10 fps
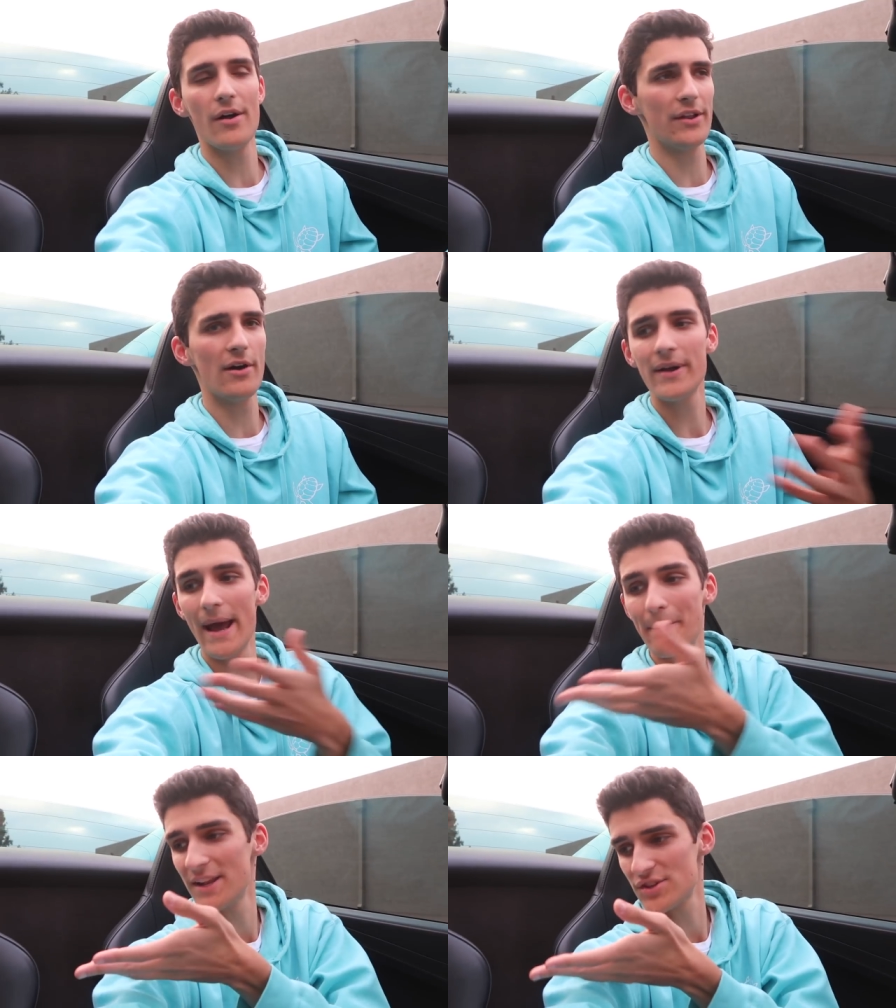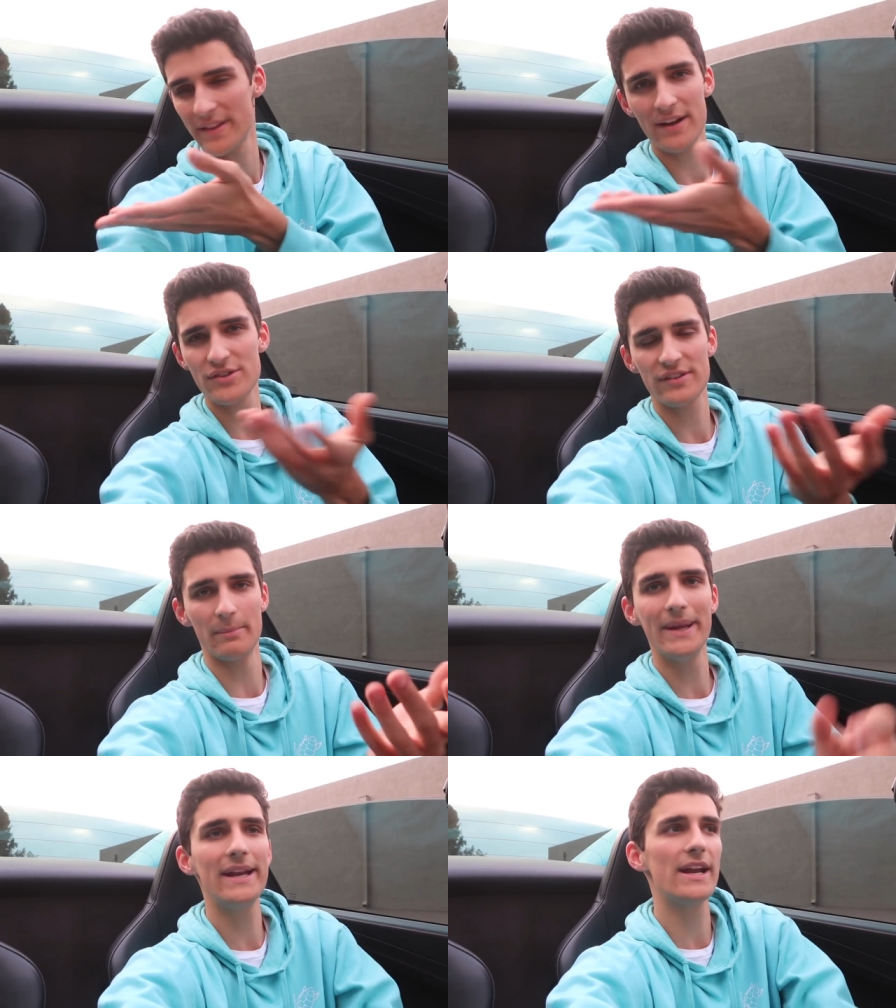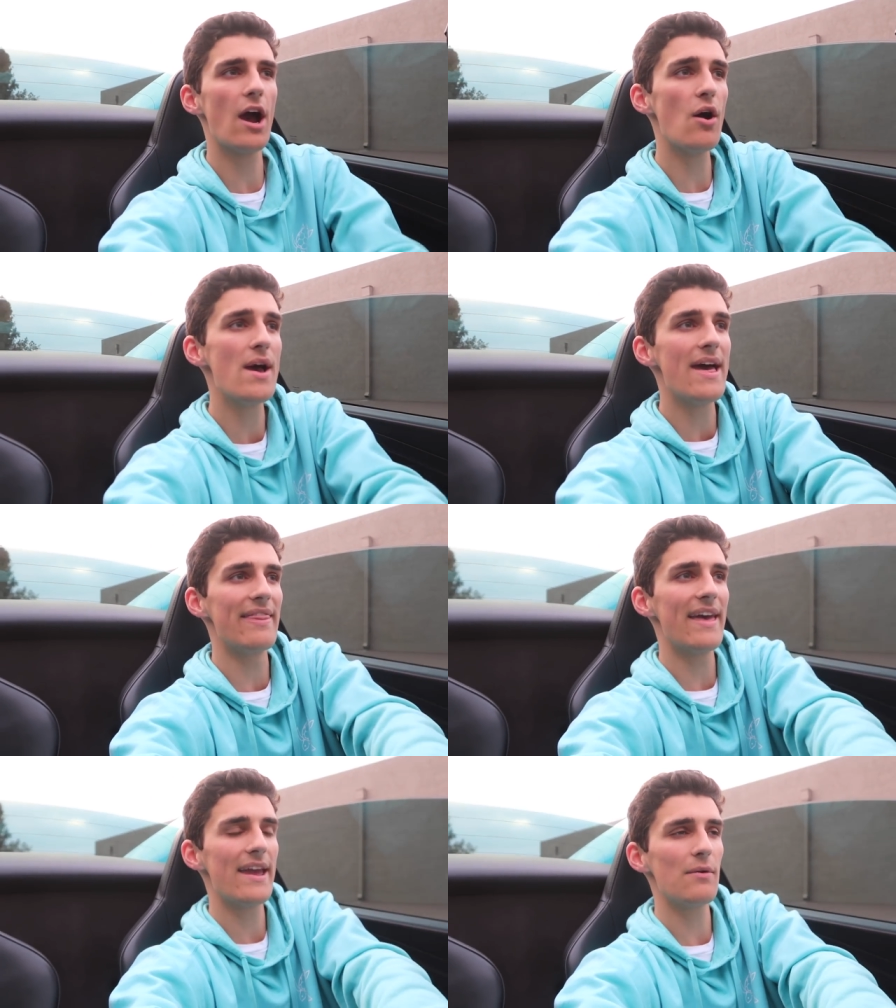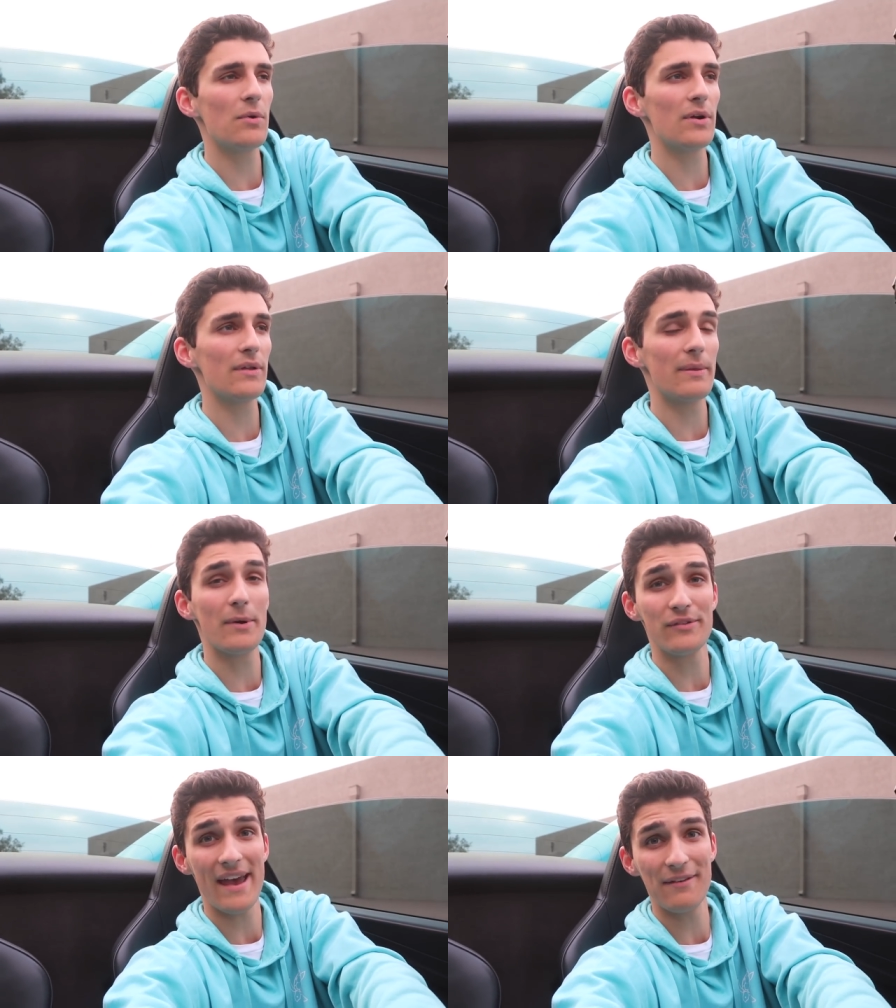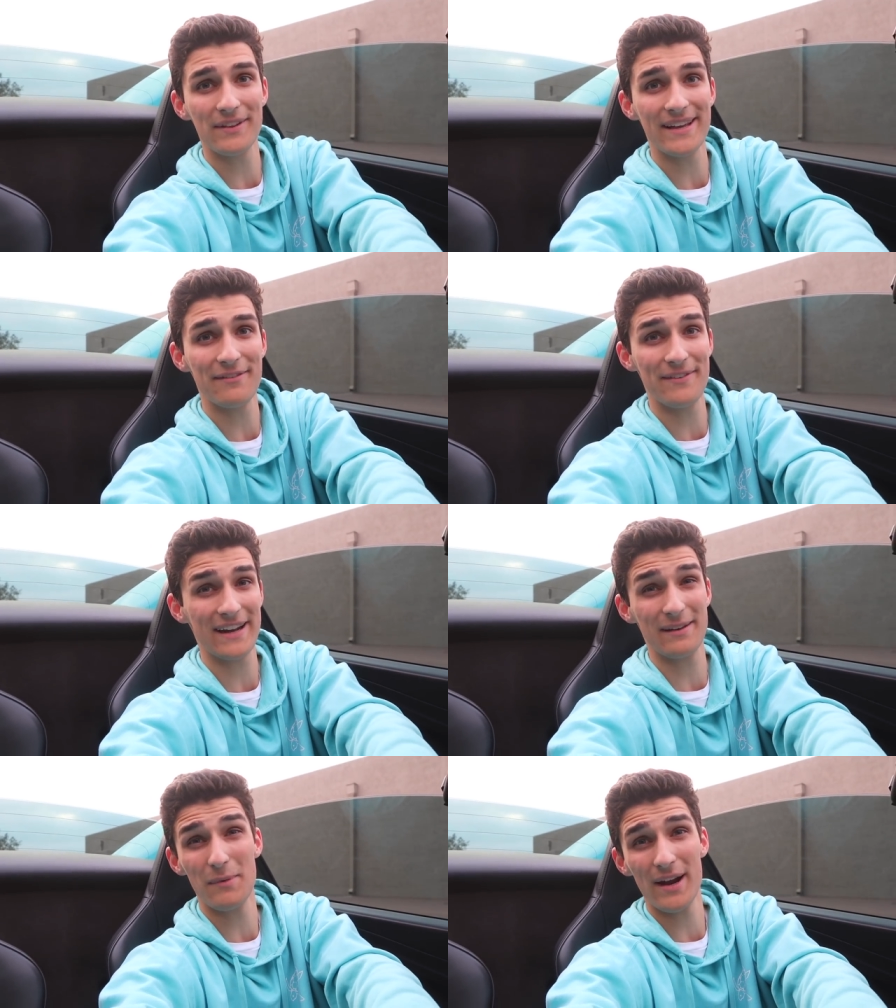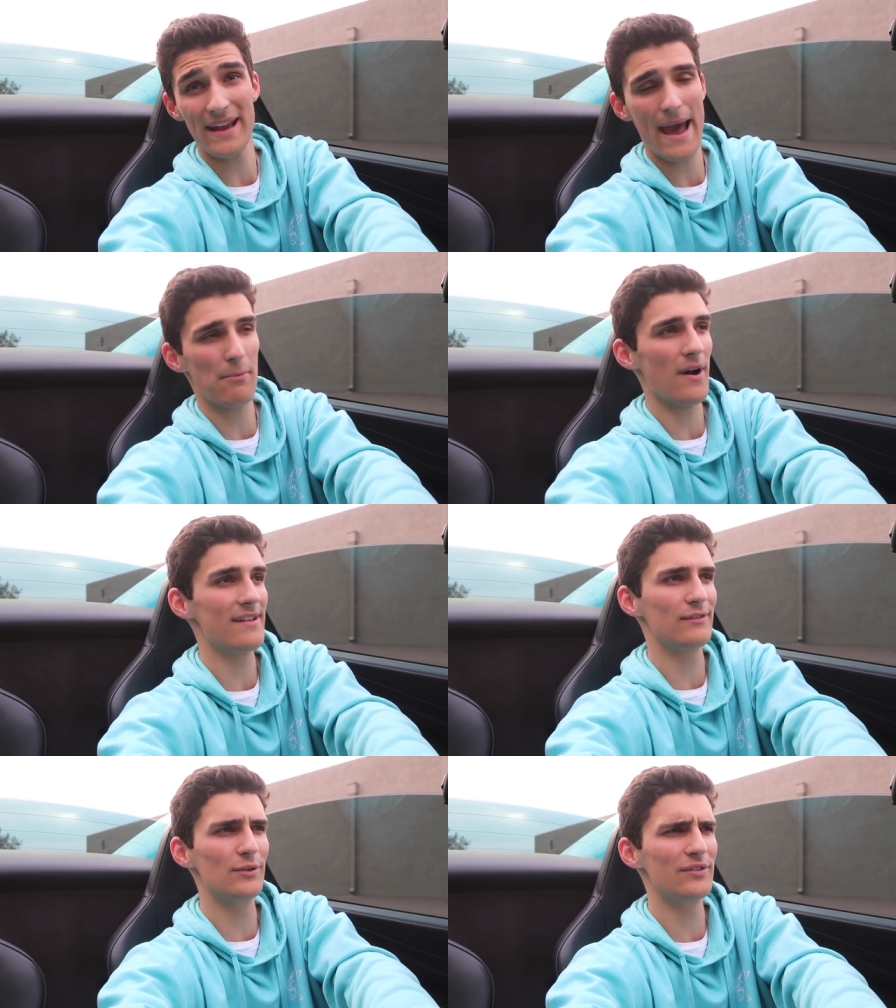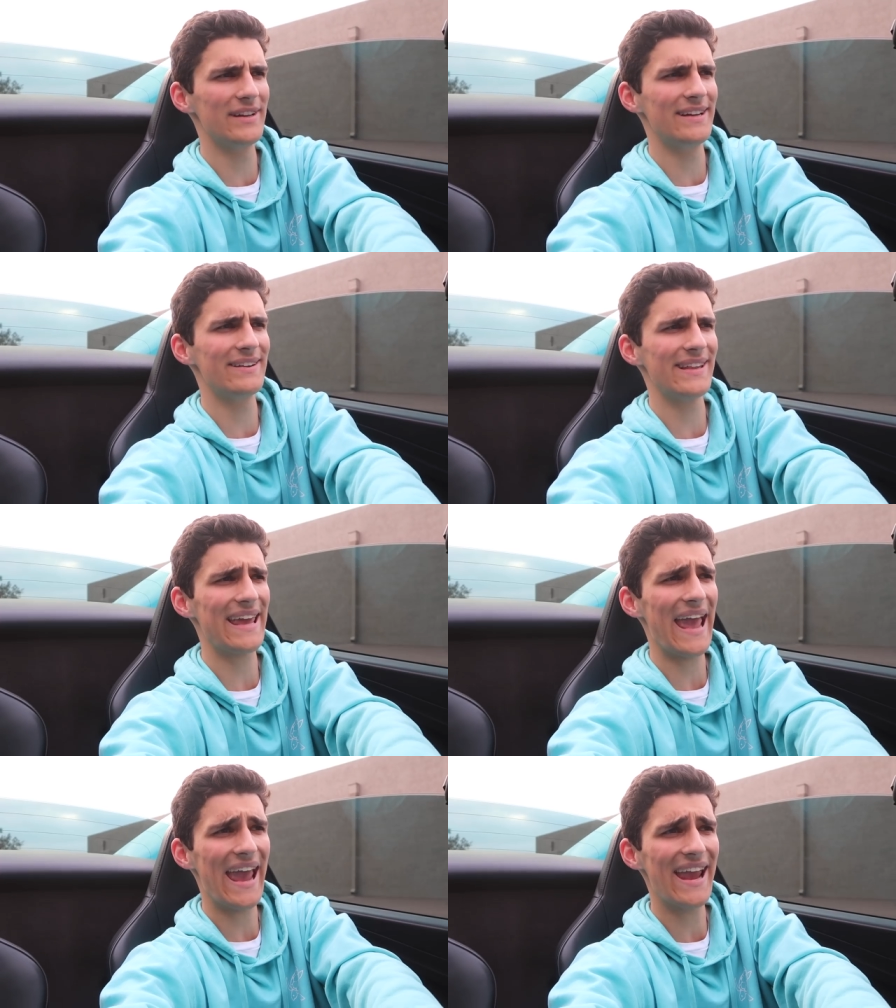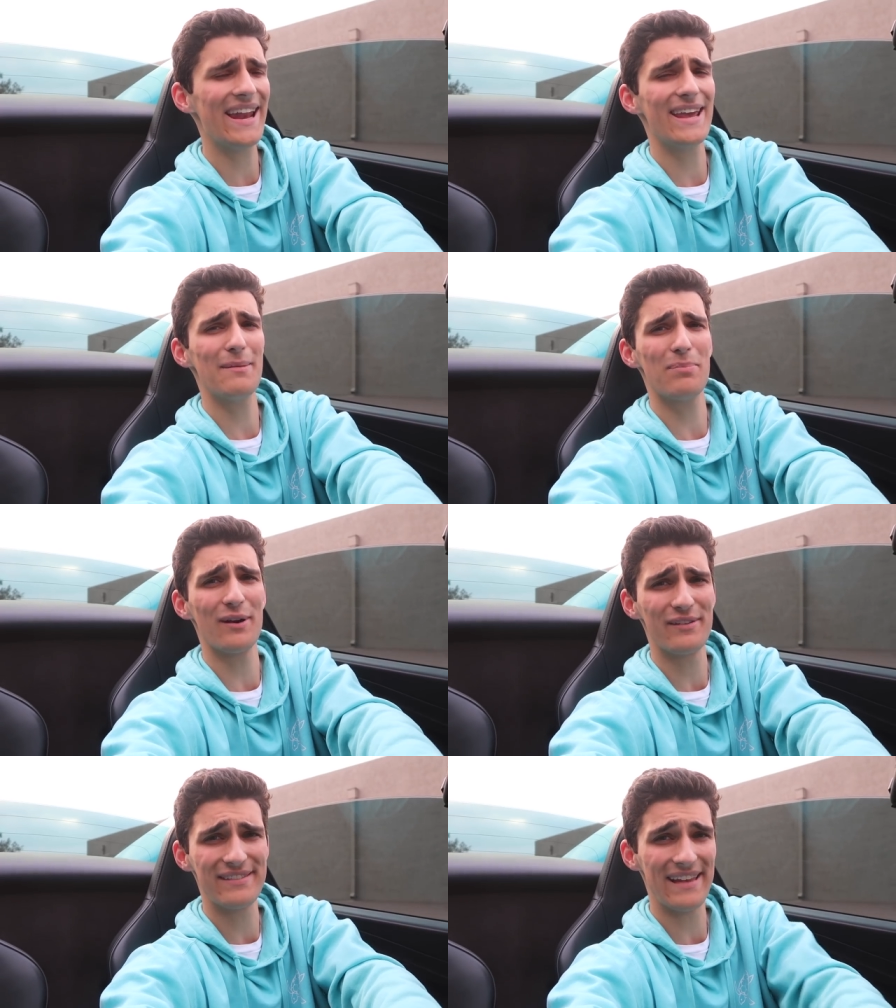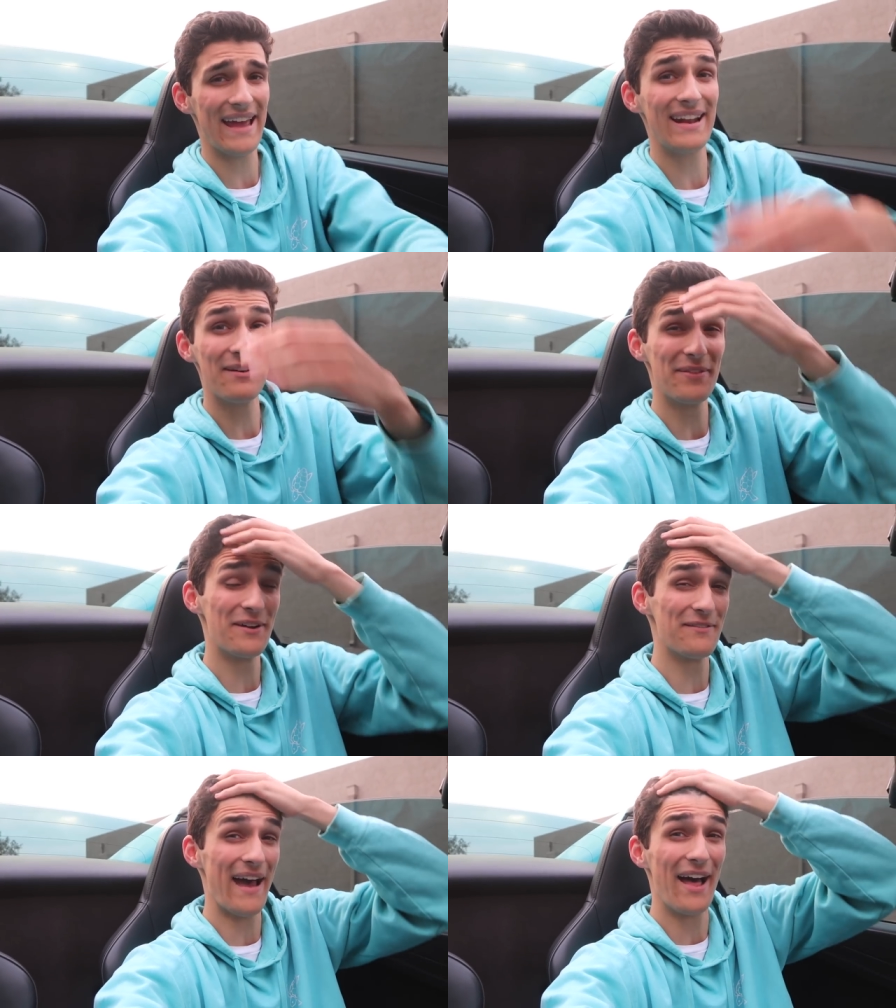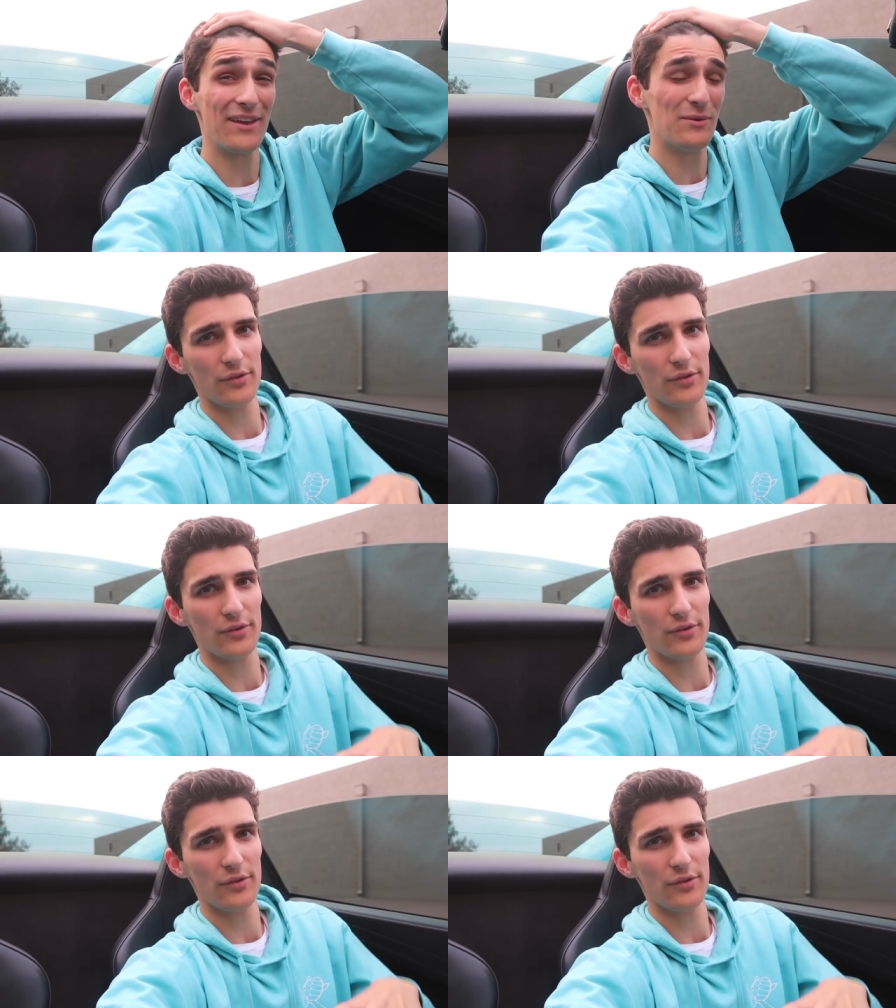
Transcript: all know, and I mentioned there just a minute ago, they were the most heavily affected market cap wise, losing nearly 80% of their value.